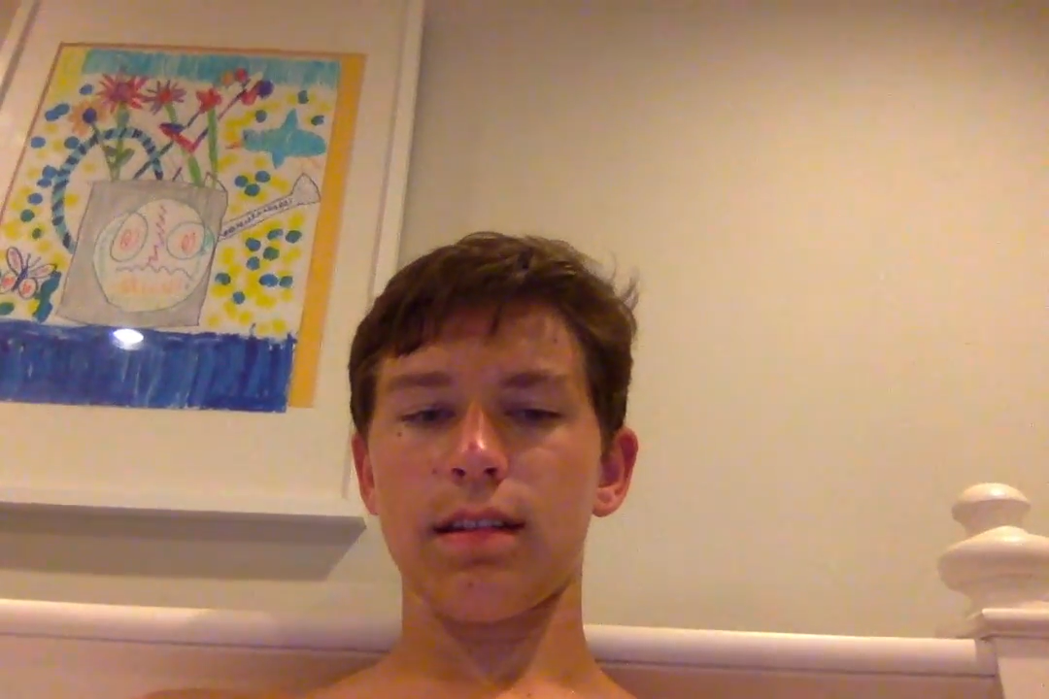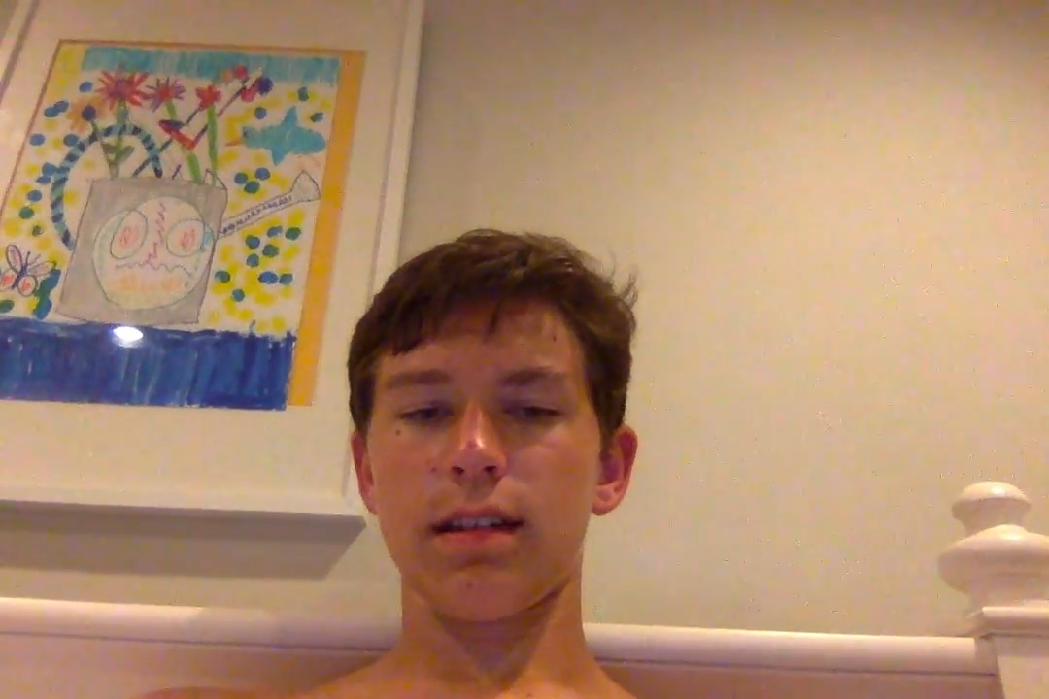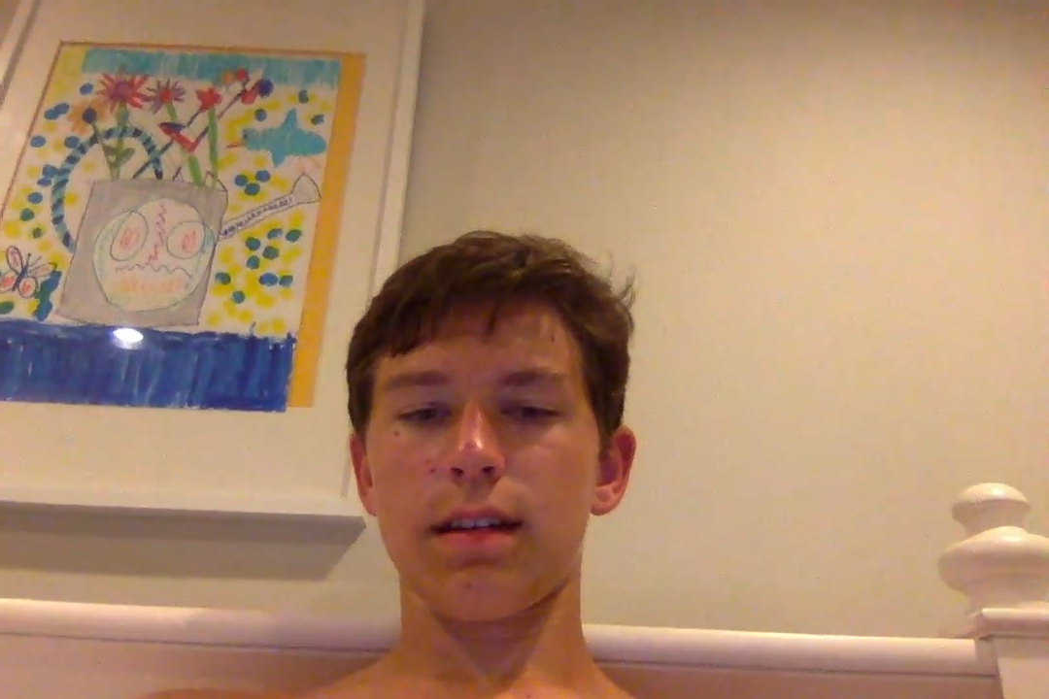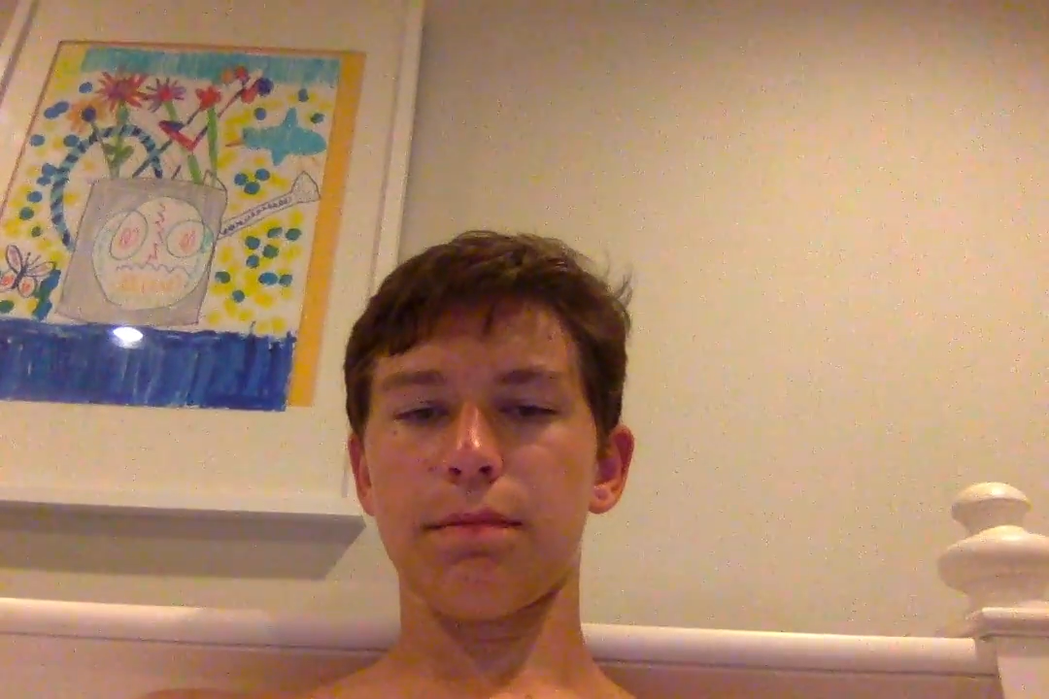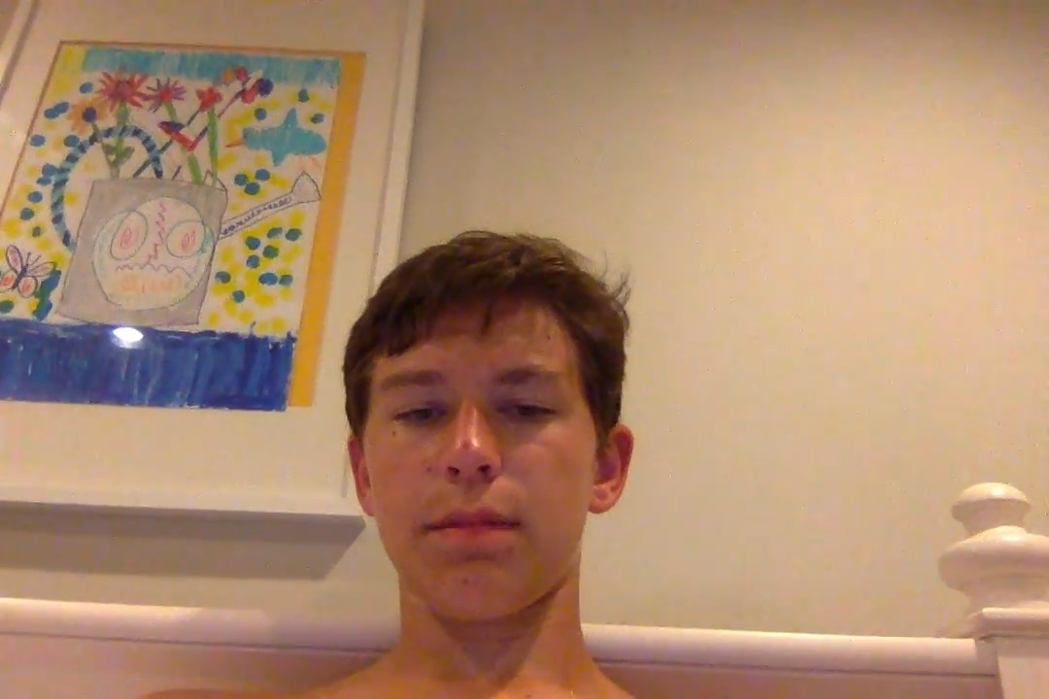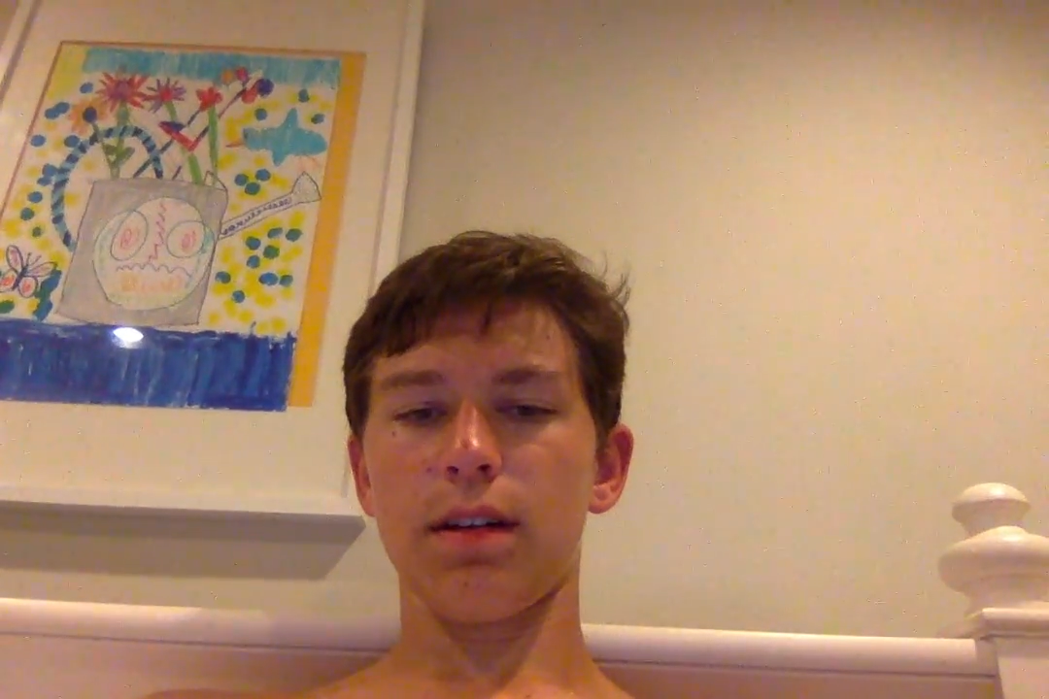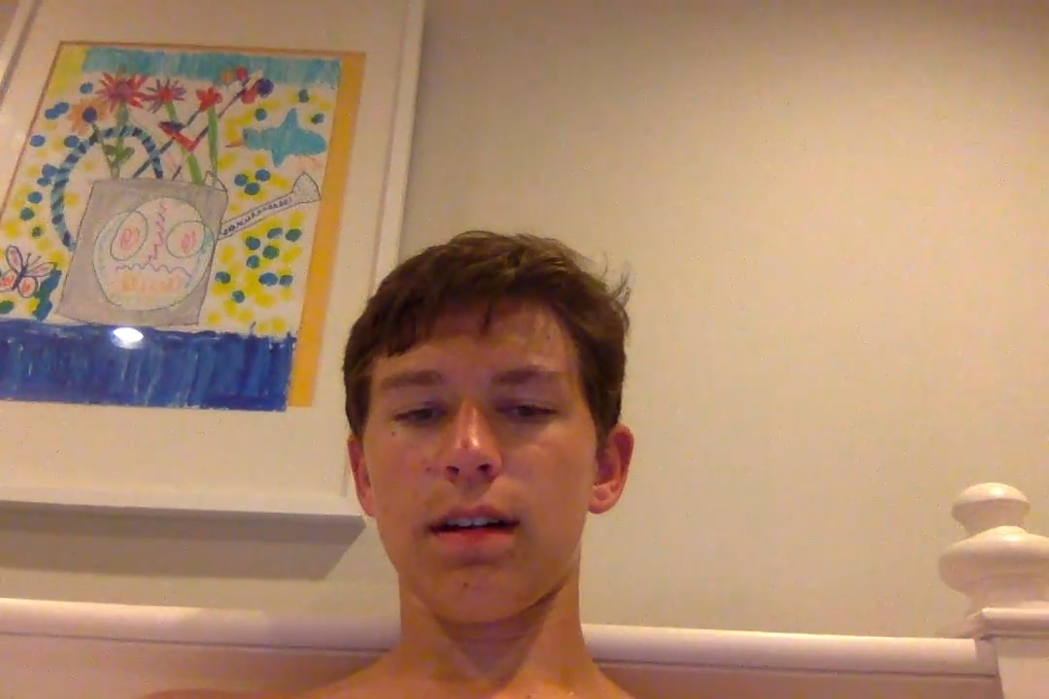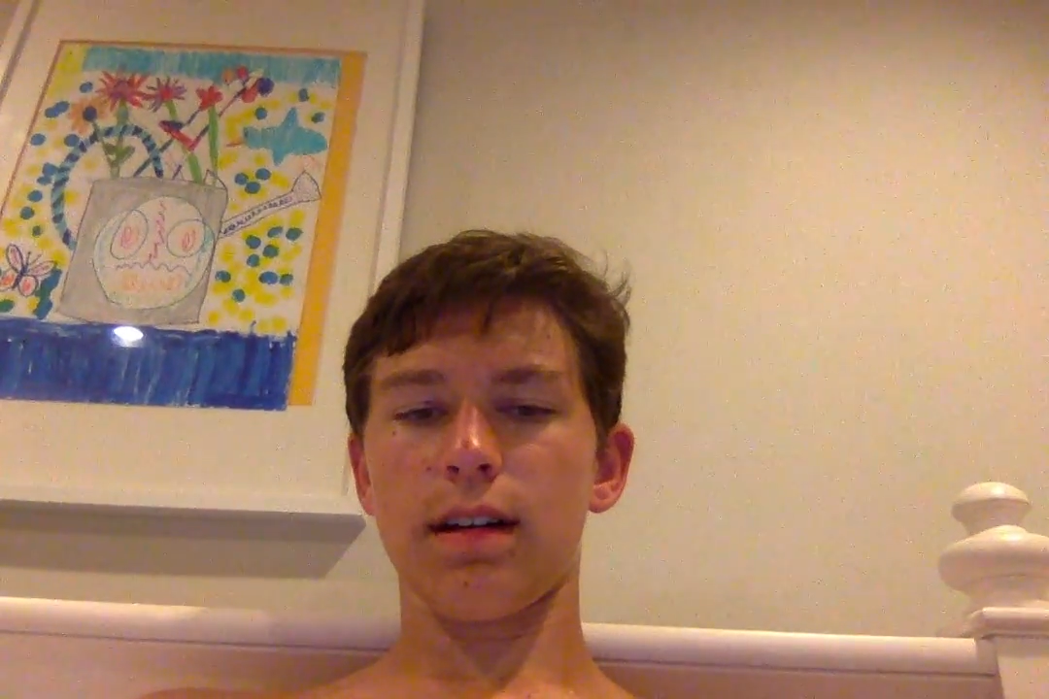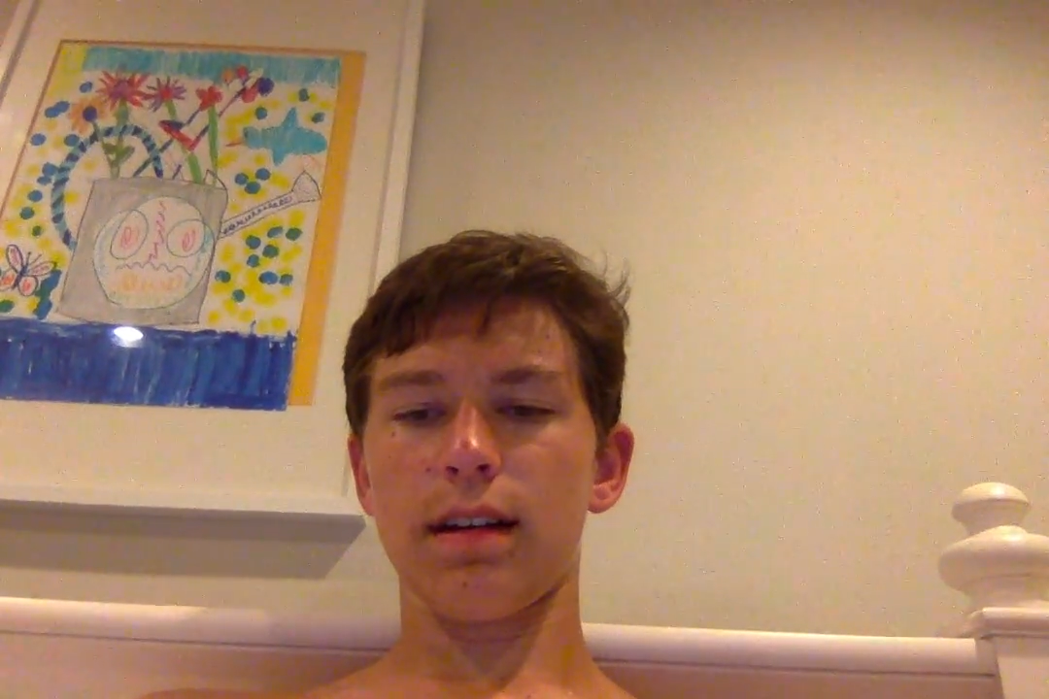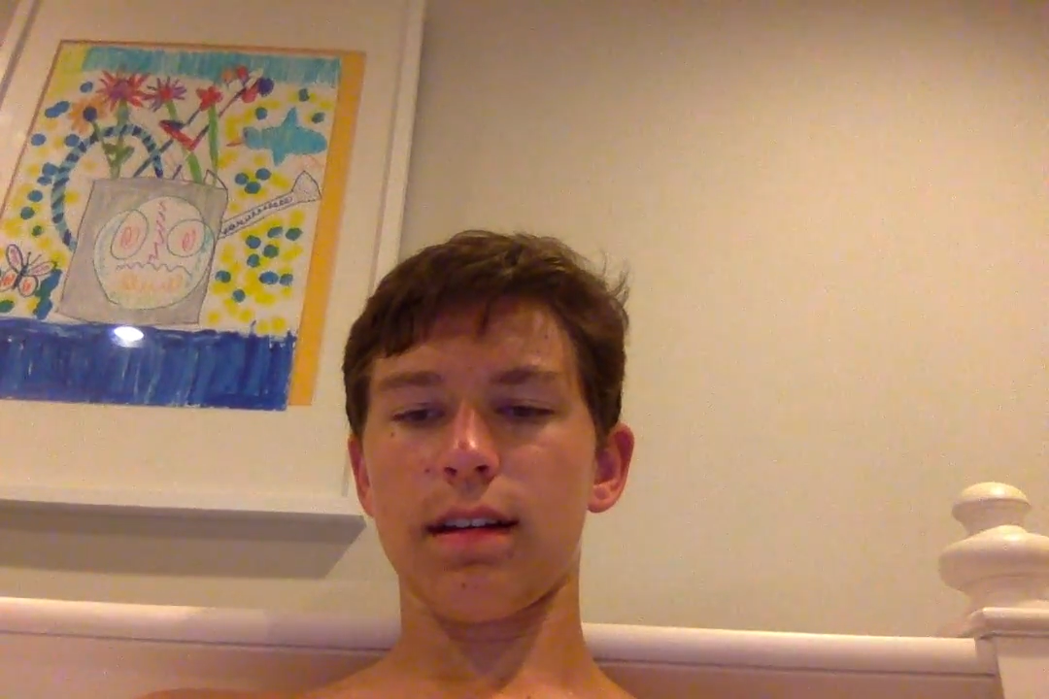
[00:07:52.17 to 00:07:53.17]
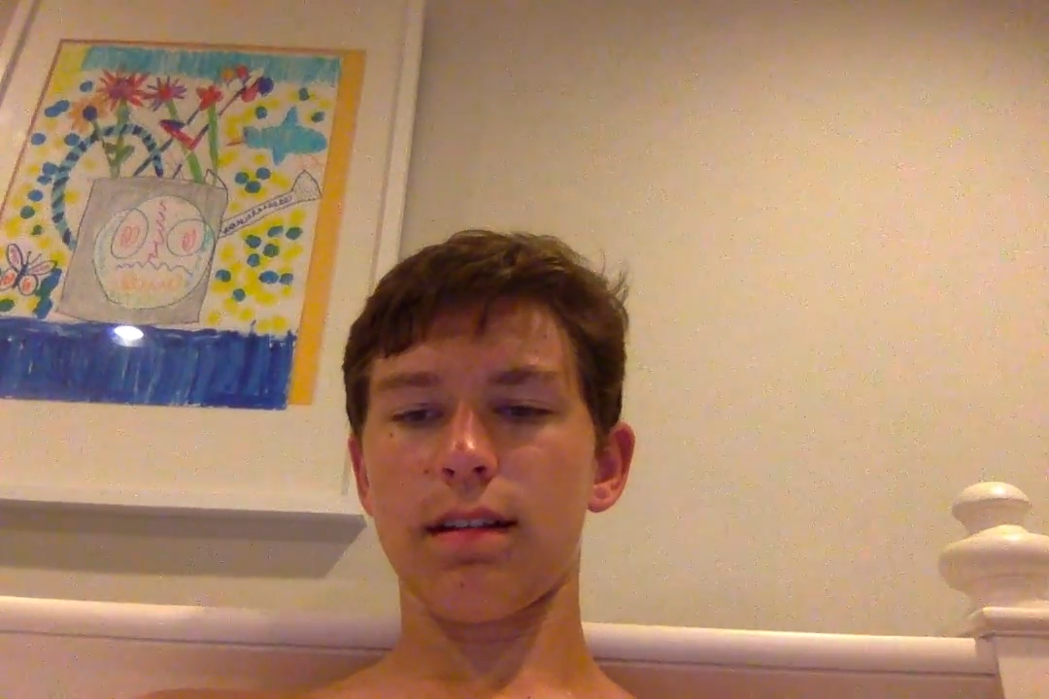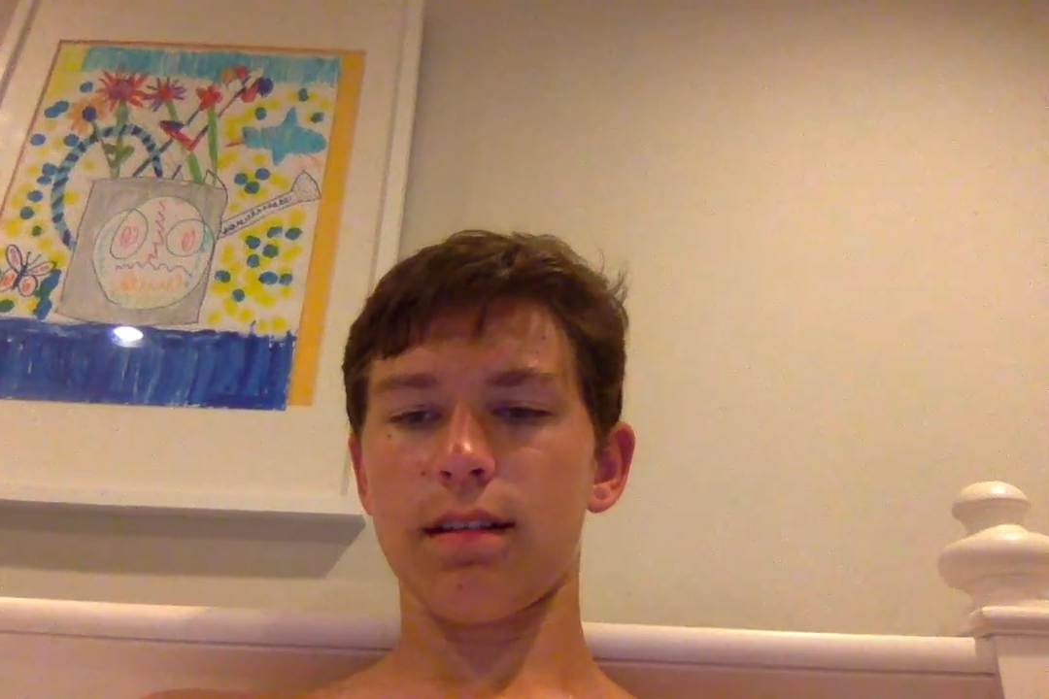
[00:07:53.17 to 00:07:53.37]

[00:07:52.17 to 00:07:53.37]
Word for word: Yeah, bye.